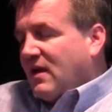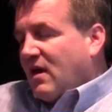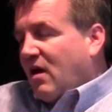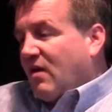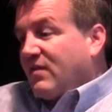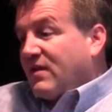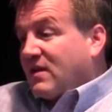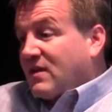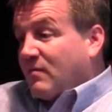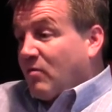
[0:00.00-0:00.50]

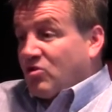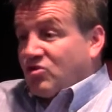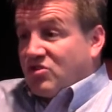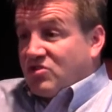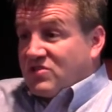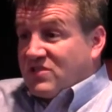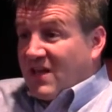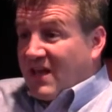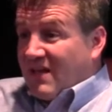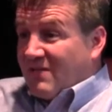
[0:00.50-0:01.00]
On the
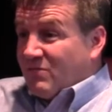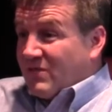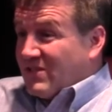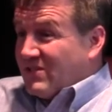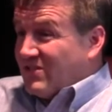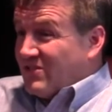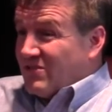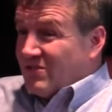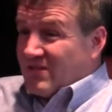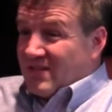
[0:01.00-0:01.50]
commercial side,
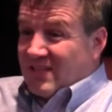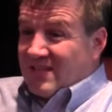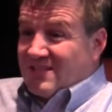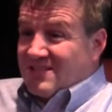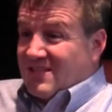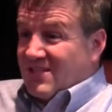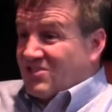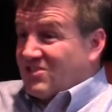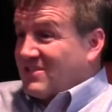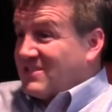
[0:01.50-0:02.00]
we do
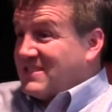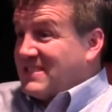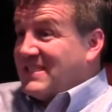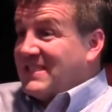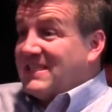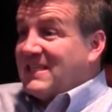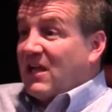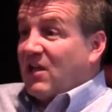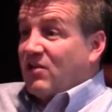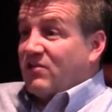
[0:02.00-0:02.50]
things such as
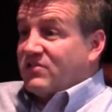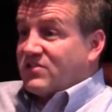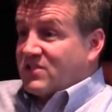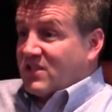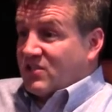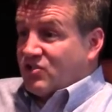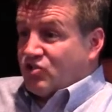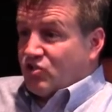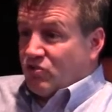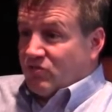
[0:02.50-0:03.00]
D. Geller &
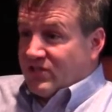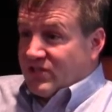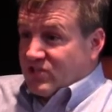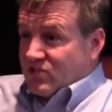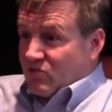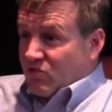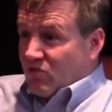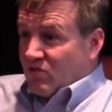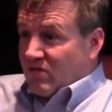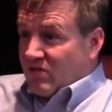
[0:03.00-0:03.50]
Son Jewelry
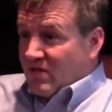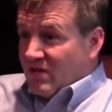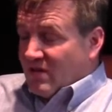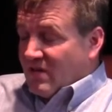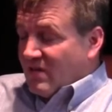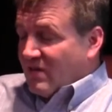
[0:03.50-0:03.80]
Store.